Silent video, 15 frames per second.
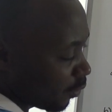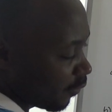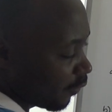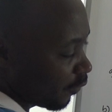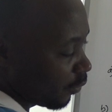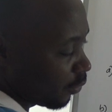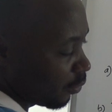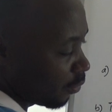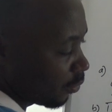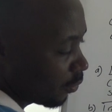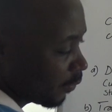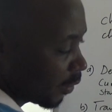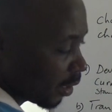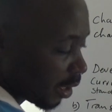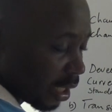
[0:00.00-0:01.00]
of
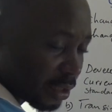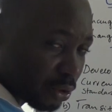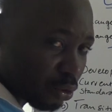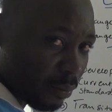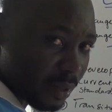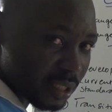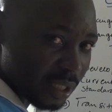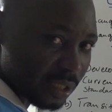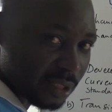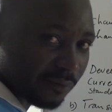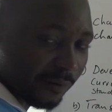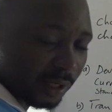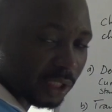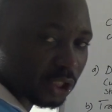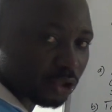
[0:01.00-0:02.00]
customer
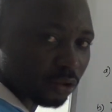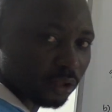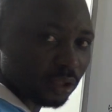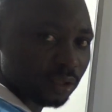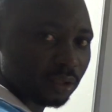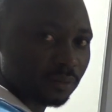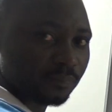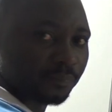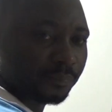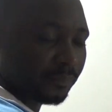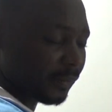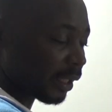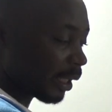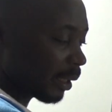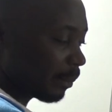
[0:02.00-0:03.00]
satisfaction,
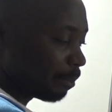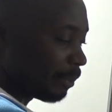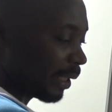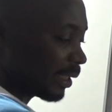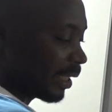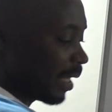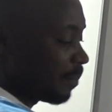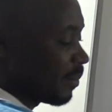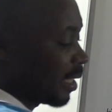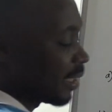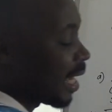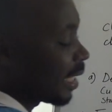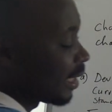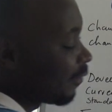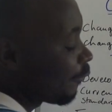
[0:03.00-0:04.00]
but they
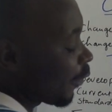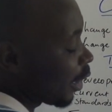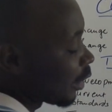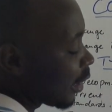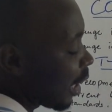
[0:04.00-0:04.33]
are different in